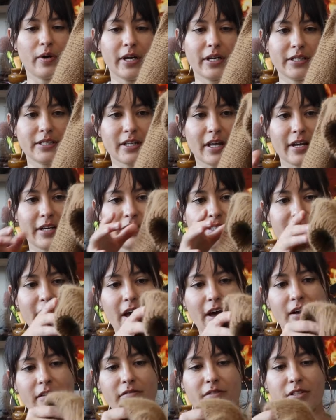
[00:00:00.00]
excited to
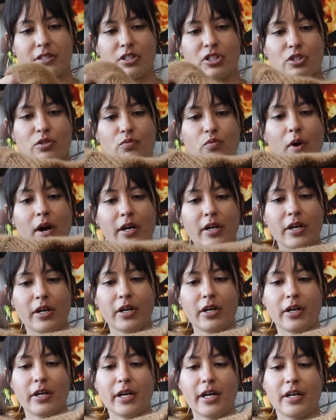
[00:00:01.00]
have this
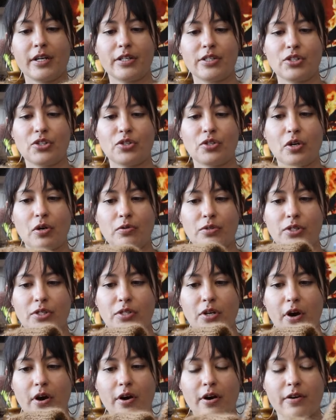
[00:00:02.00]
sweater. It is so
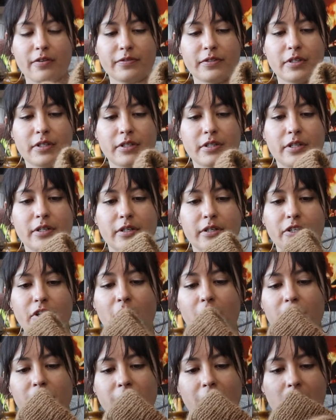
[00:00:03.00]
soft. The
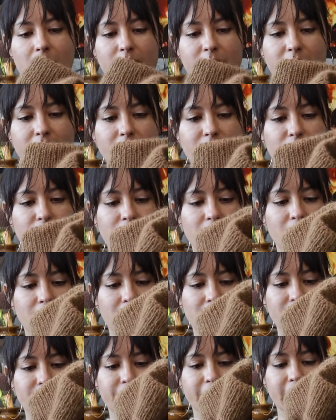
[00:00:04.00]
yarn combination
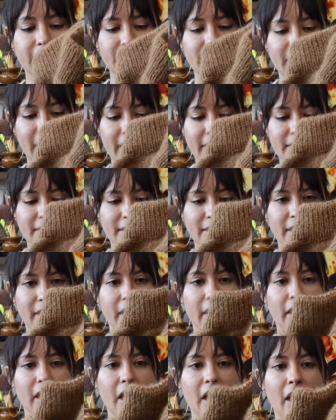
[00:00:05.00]
is
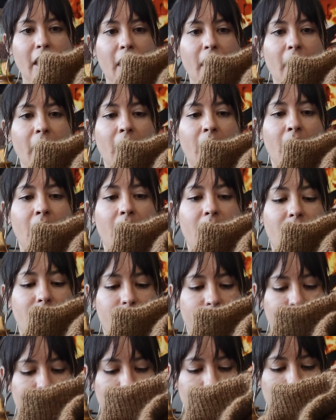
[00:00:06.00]
fantastic.
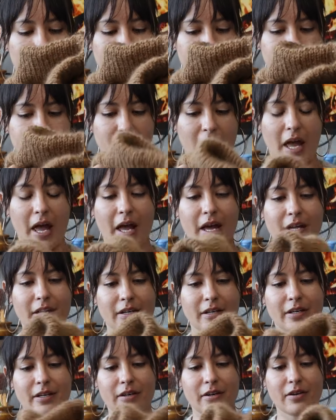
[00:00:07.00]

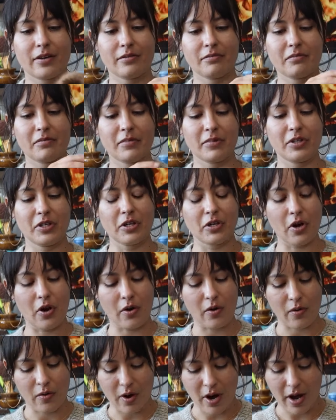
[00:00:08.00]
And you
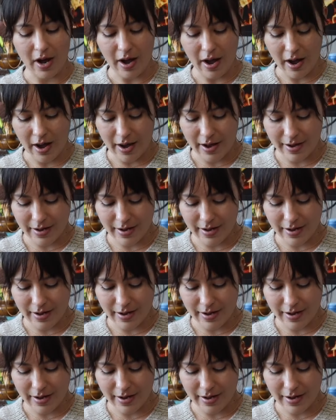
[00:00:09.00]
know,